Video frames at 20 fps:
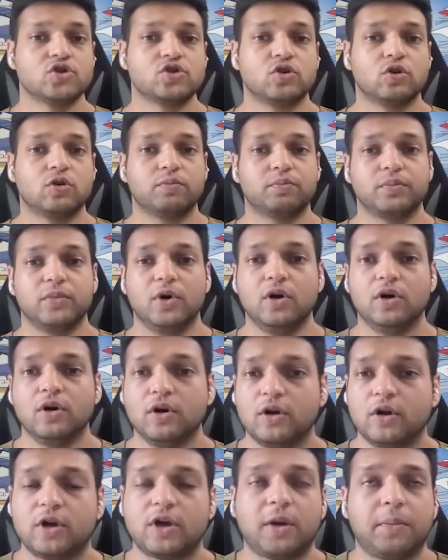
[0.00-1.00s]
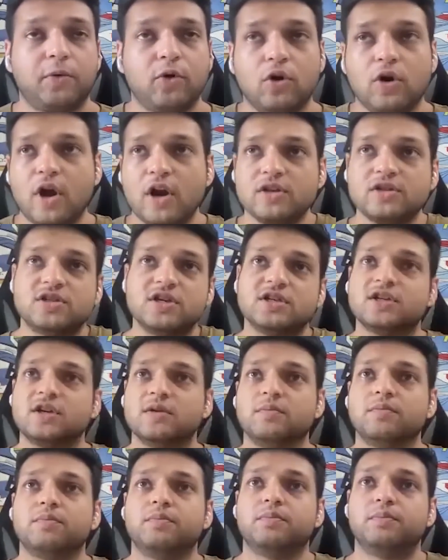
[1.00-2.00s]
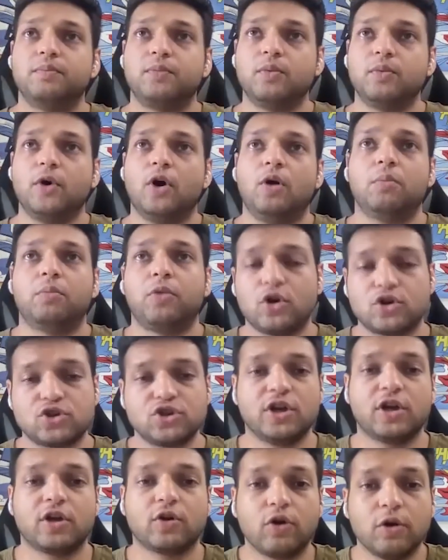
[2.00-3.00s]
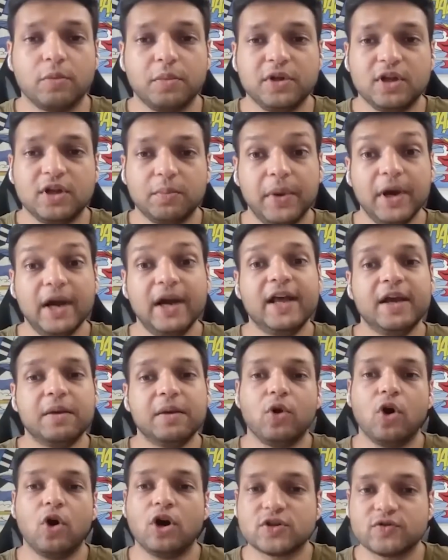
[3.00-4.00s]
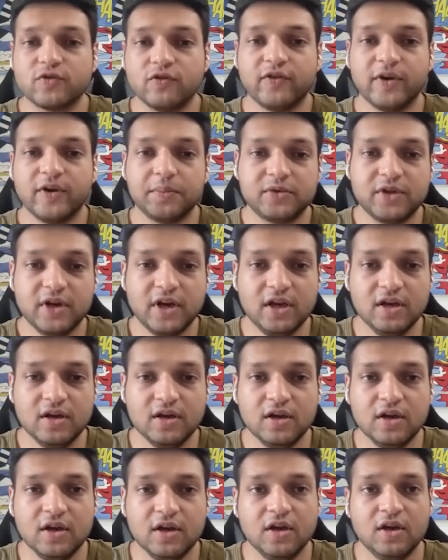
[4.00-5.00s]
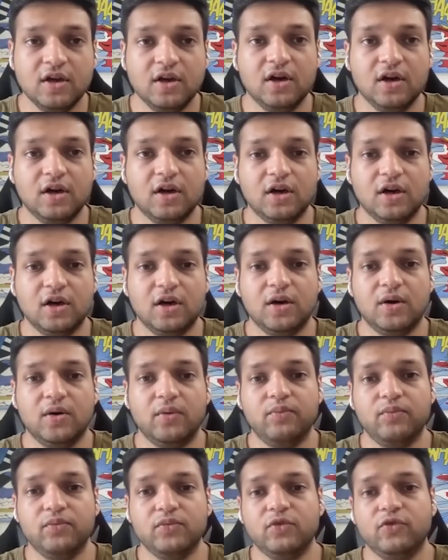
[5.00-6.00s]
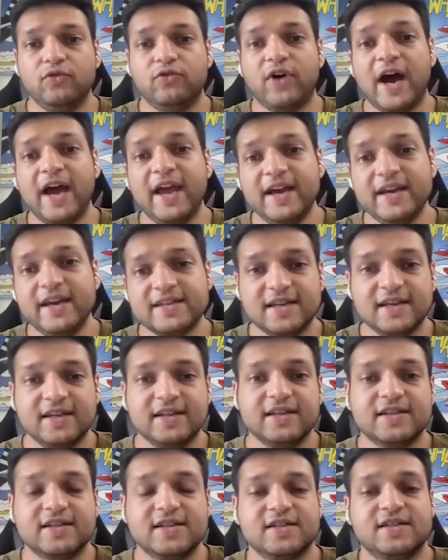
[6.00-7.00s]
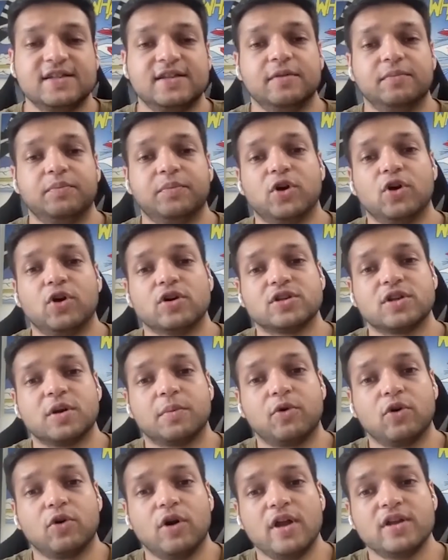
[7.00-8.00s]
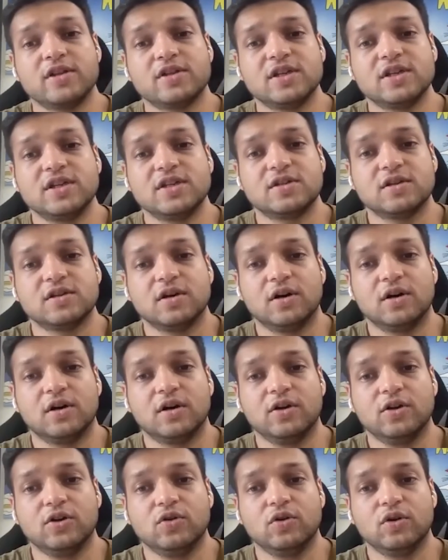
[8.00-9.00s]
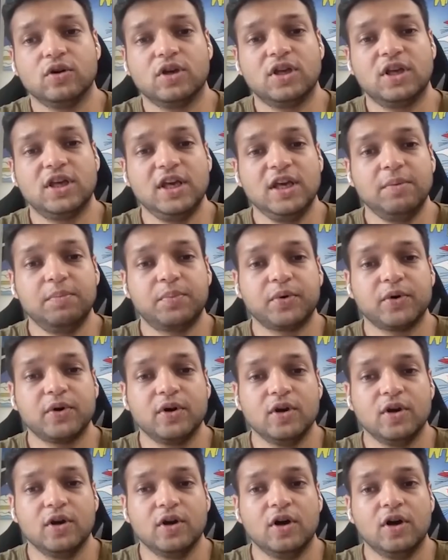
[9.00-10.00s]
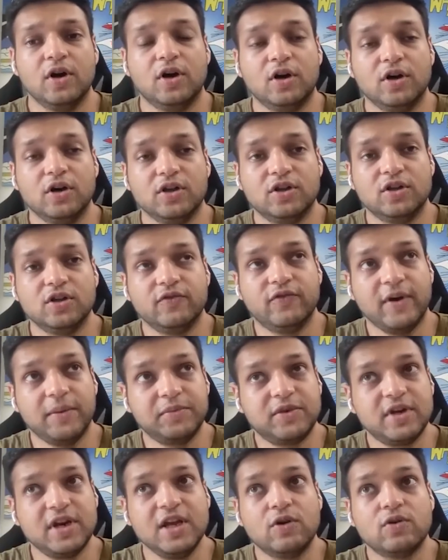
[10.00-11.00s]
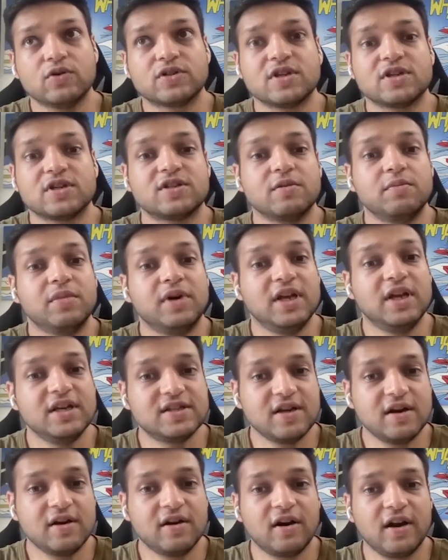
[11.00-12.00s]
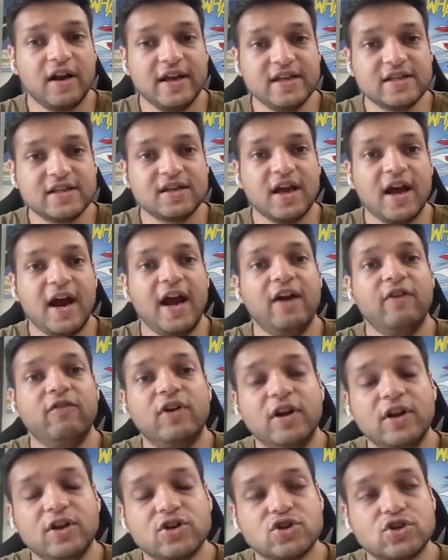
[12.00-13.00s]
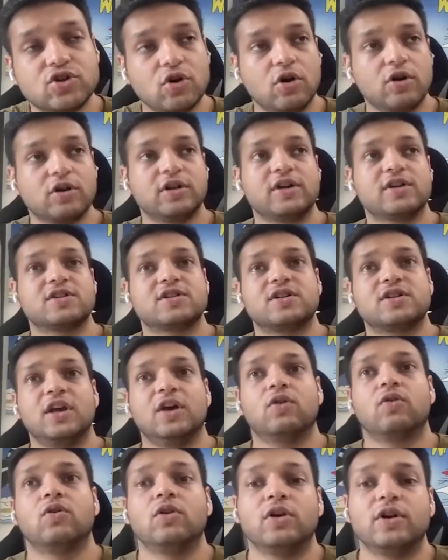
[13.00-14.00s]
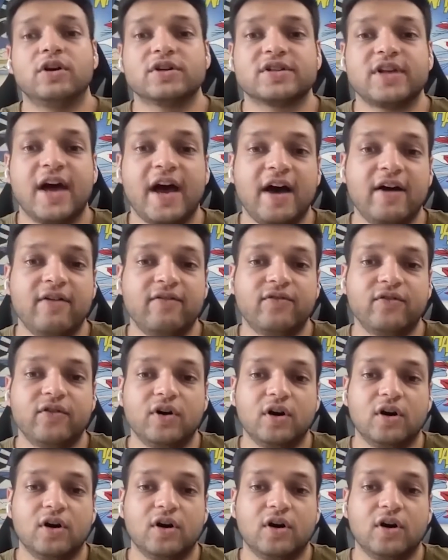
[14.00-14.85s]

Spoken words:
So cryptocurrencies and blockchain are going to be the building blocks for Web3. Why I say this is that because cryptocurrencies, keep the Web3 ecosystem decentralized and will ensure that stakeholders have